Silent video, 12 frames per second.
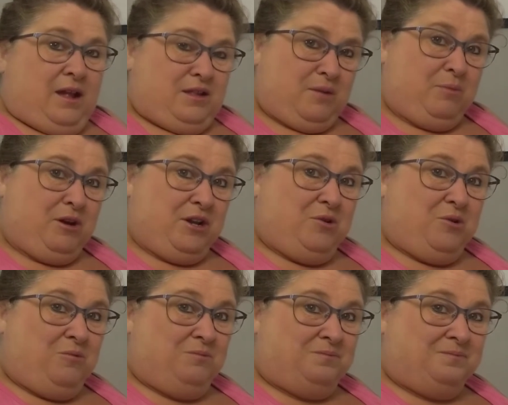So pretty
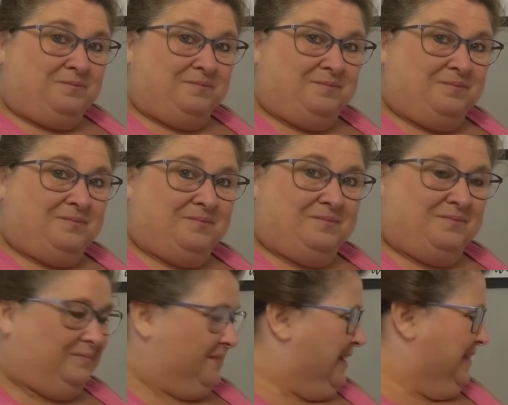cool?
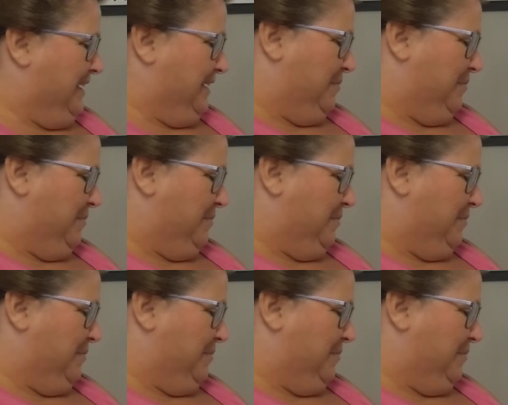I think